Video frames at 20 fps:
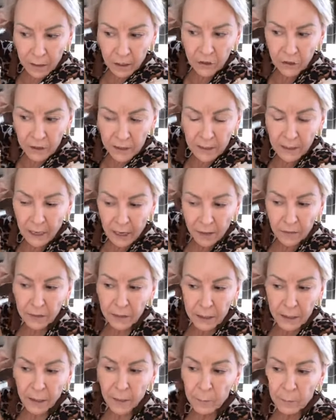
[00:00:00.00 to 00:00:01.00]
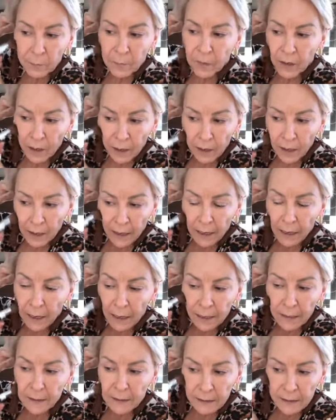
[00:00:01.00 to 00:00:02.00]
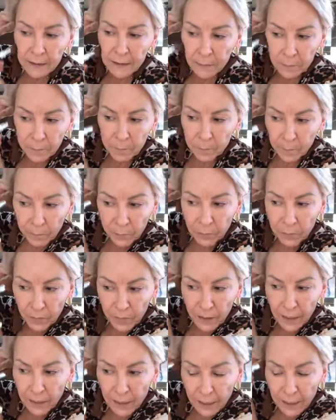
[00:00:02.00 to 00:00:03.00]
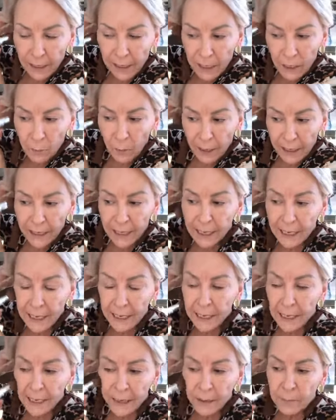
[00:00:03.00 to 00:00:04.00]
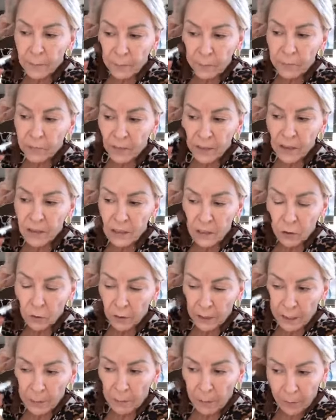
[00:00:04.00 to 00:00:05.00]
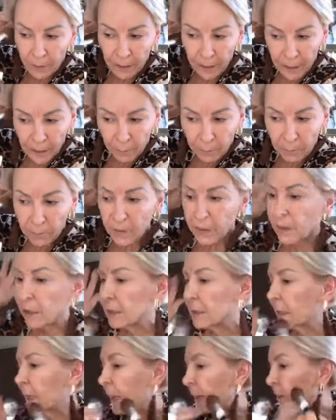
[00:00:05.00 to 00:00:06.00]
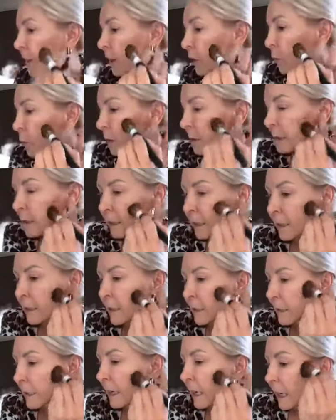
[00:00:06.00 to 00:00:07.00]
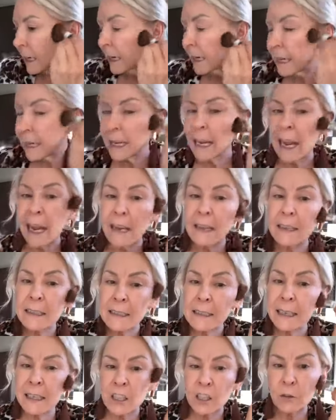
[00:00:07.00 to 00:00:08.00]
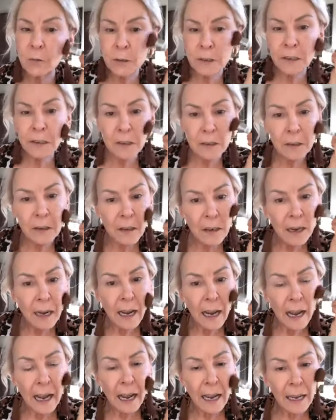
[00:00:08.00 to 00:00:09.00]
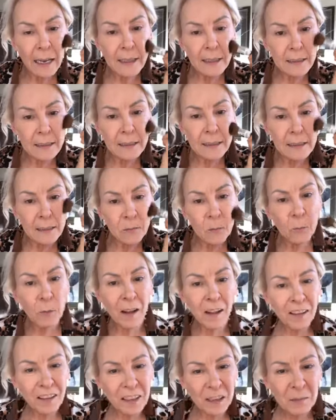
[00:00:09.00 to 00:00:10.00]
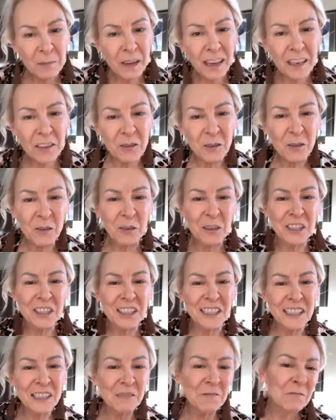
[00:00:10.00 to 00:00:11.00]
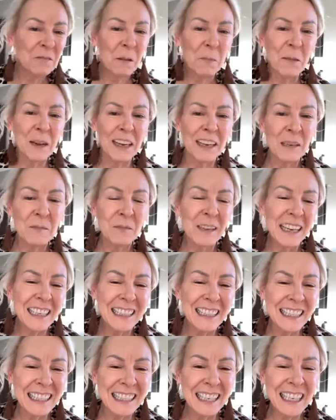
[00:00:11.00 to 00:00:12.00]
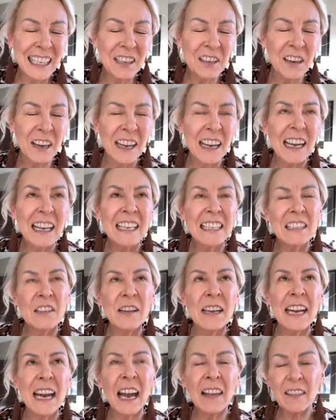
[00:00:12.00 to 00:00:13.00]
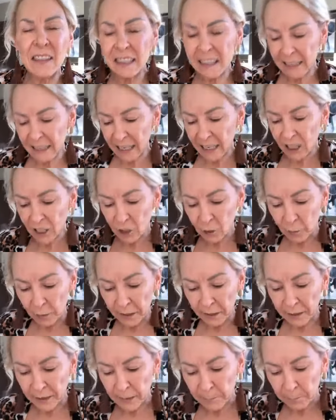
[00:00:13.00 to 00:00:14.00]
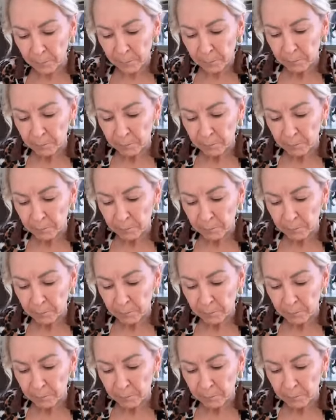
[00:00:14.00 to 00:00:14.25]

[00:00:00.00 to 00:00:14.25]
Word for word: countries in Africa. And anyway, he, the story about him is that there was this, he had a sanctuary and welcome. Hello, gorgeous Rebecca. Nice to see you. So he had this sanctuary,